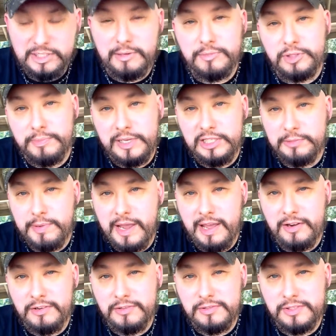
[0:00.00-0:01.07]
Mix up speech
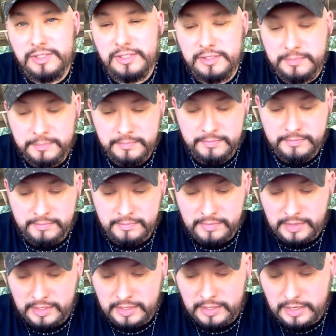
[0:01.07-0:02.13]
patterns.
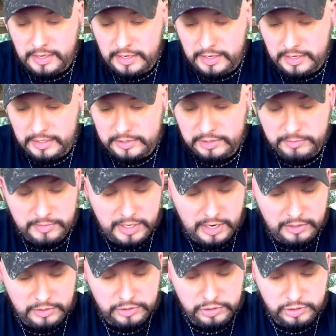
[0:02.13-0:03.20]
Some
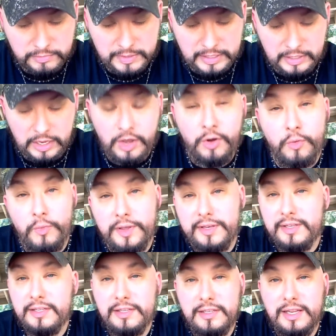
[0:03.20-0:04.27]
characters should be
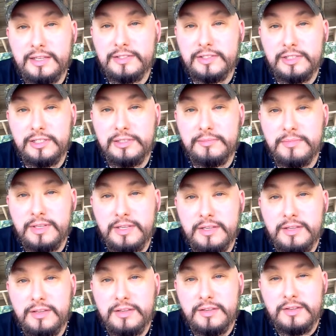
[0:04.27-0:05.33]
long-winded, and some
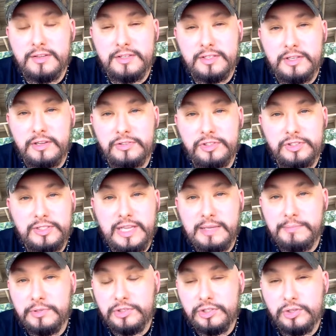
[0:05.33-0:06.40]
should
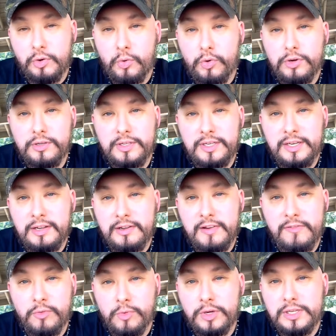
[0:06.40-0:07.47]
keep it short.
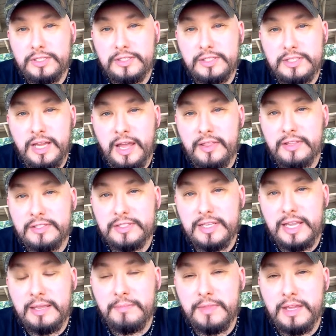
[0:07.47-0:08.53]
Everyone's not the
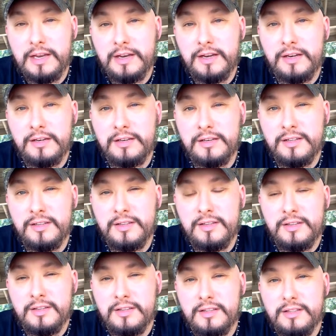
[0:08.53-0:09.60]
same there.
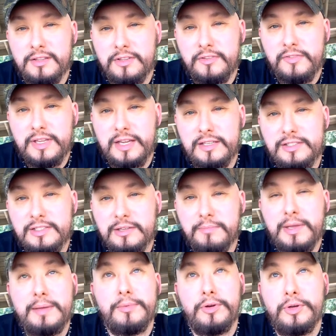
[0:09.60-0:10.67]
You've got
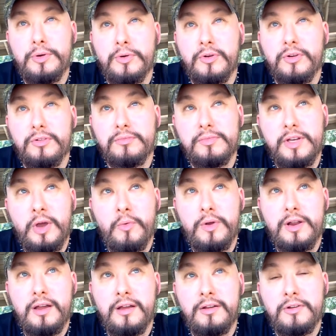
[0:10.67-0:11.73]
some people who are
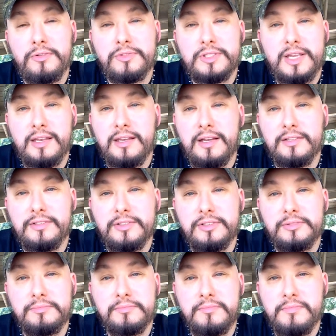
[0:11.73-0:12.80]
know-it-alls and like
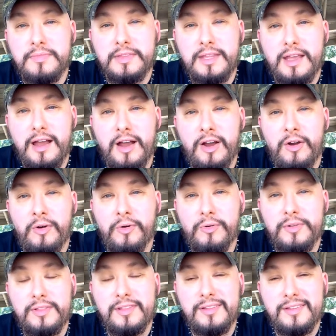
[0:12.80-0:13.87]
to
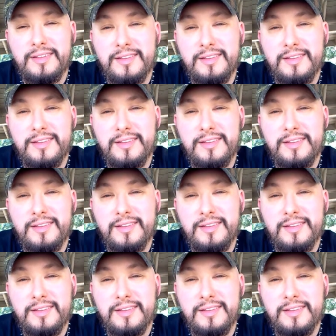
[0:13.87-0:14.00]
hog